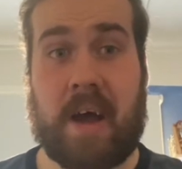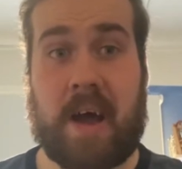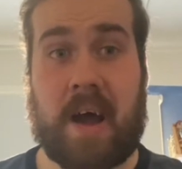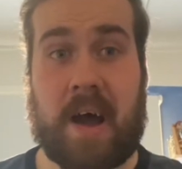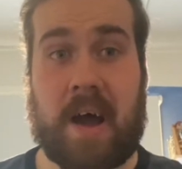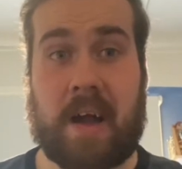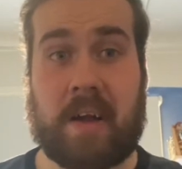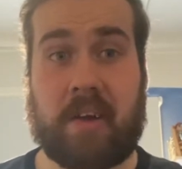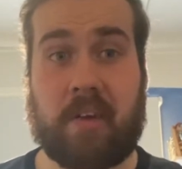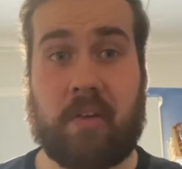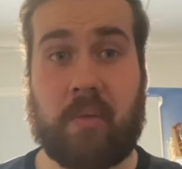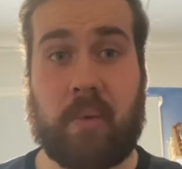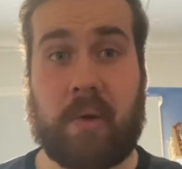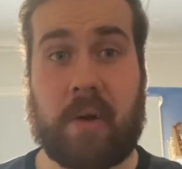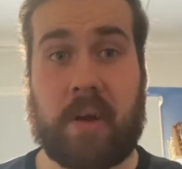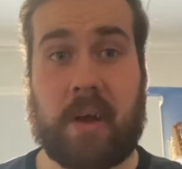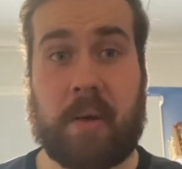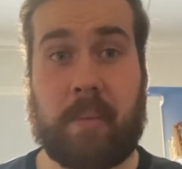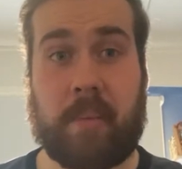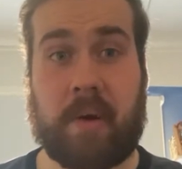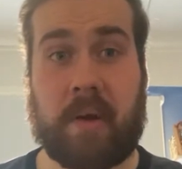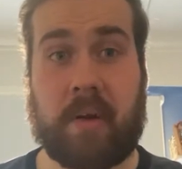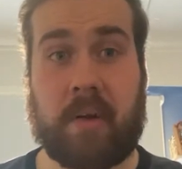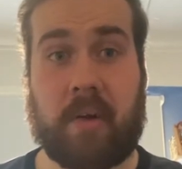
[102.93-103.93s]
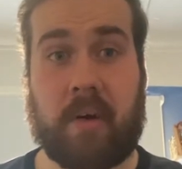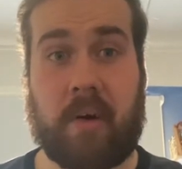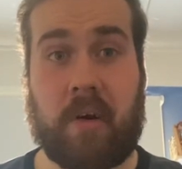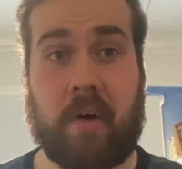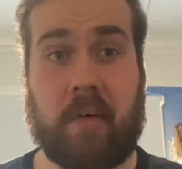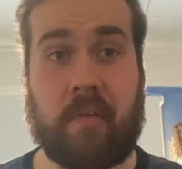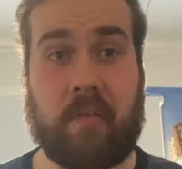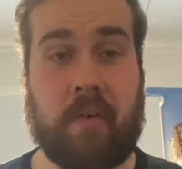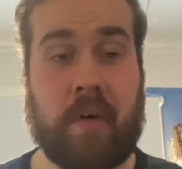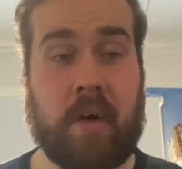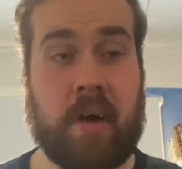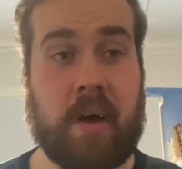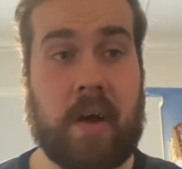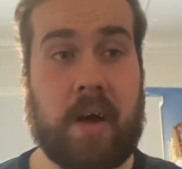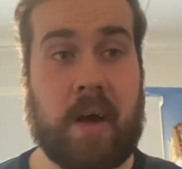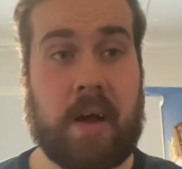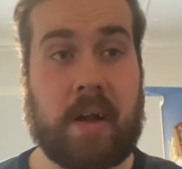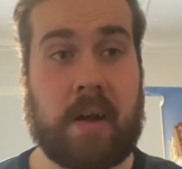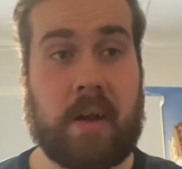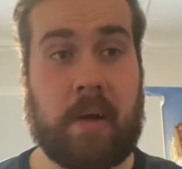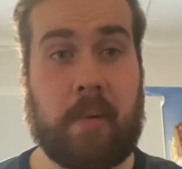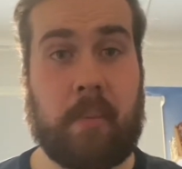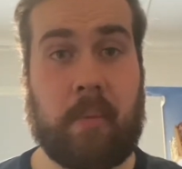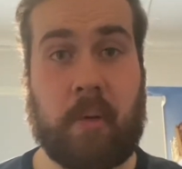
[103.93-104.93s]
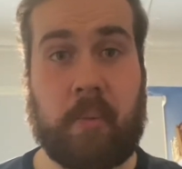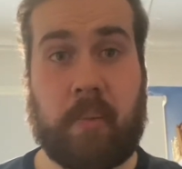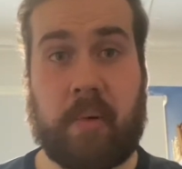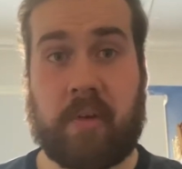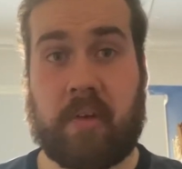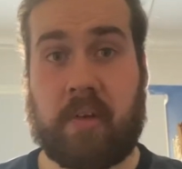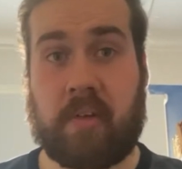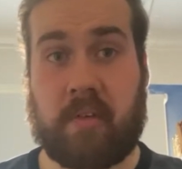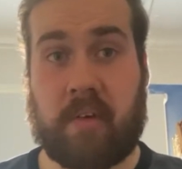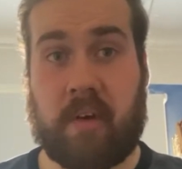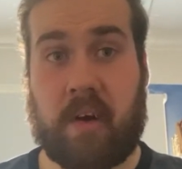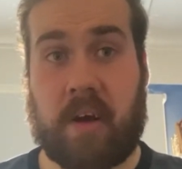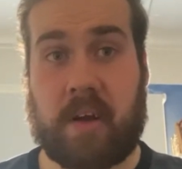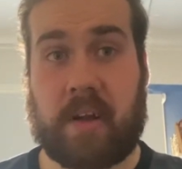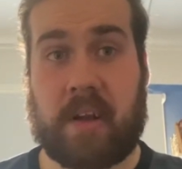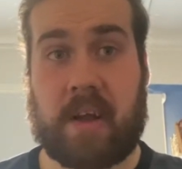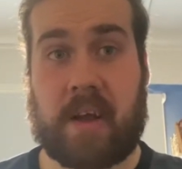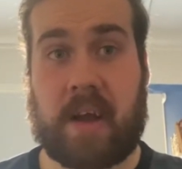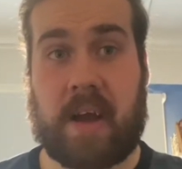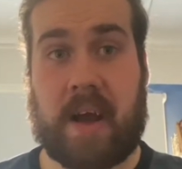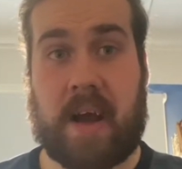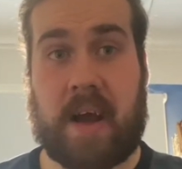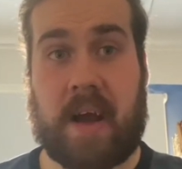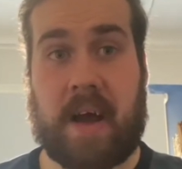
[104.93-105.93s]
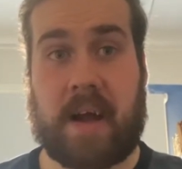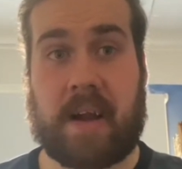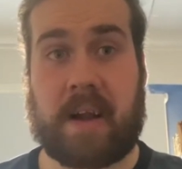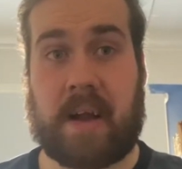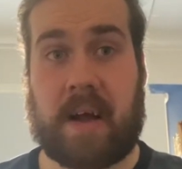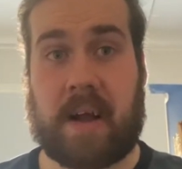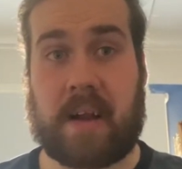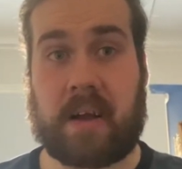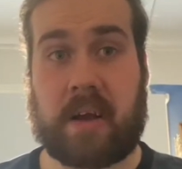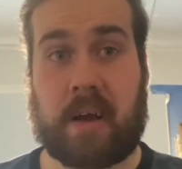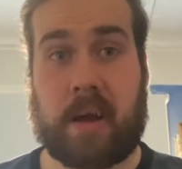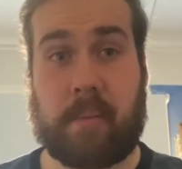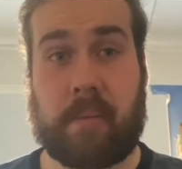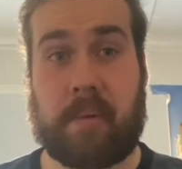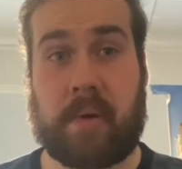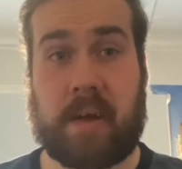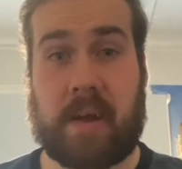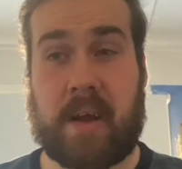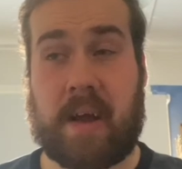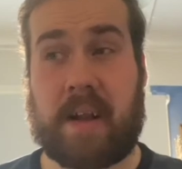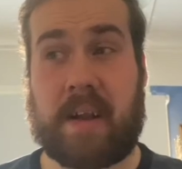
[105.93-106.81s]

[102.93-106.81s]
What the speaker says: and just reading a bit of the Mopo Society, and had a cup of tea.